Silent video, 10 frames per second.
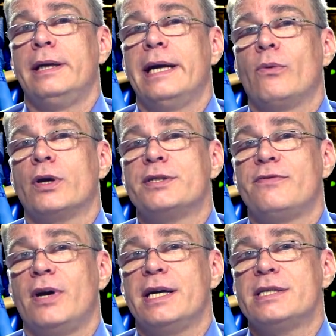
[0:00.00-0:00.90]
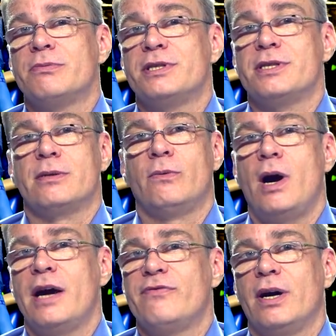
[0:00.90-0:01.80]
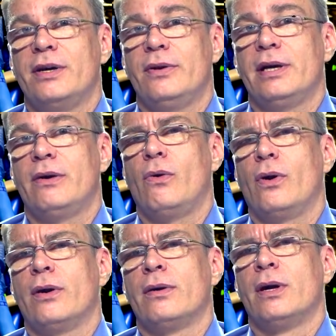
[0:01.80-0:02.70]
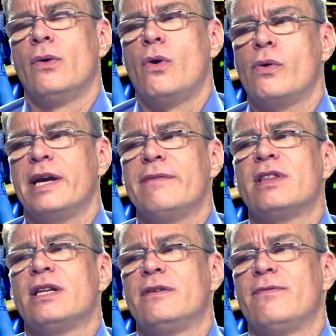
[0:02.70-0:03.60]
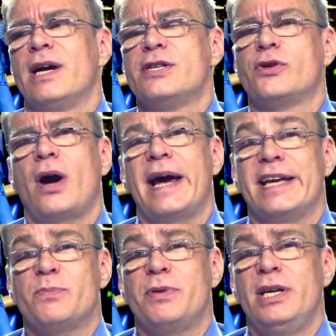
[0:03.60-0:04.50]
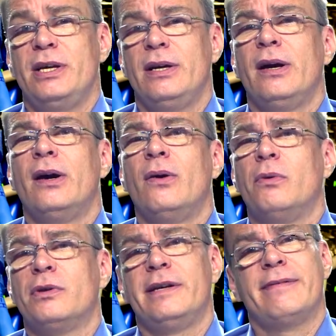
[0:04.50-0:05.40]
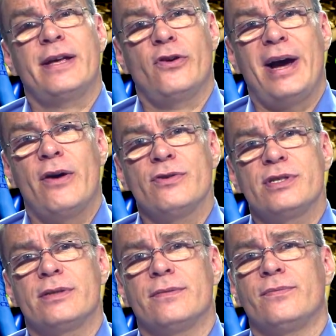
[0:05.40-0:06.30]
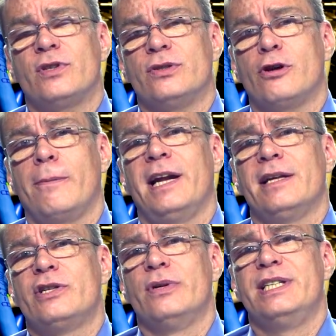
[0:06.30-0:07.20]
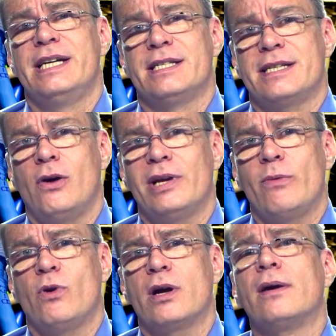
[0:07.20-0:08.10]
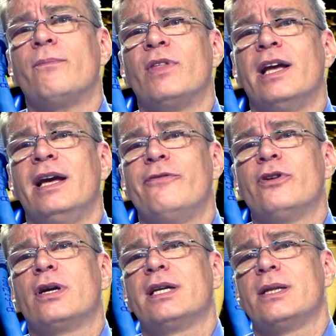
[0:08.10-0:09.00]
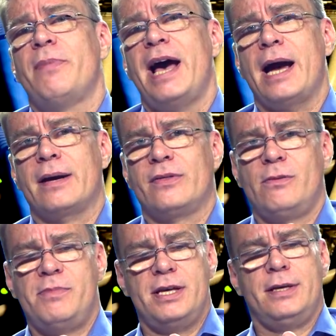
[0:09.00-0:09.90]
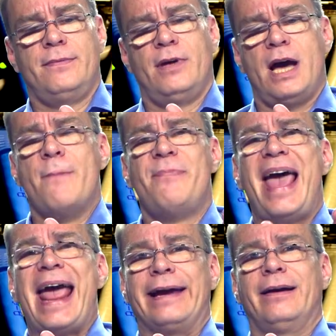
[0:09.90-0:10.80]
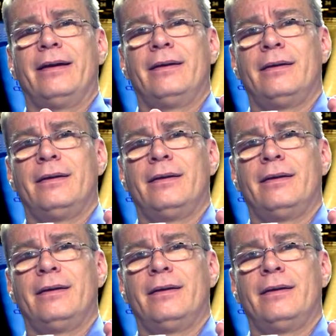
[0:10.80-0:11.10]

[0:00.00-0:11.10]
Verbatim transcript: network device, which is a Wi-Fi unit, or, or even the device your ISP will leave at your house to terminate to a DSL network, if you look at the back, there'll be a bank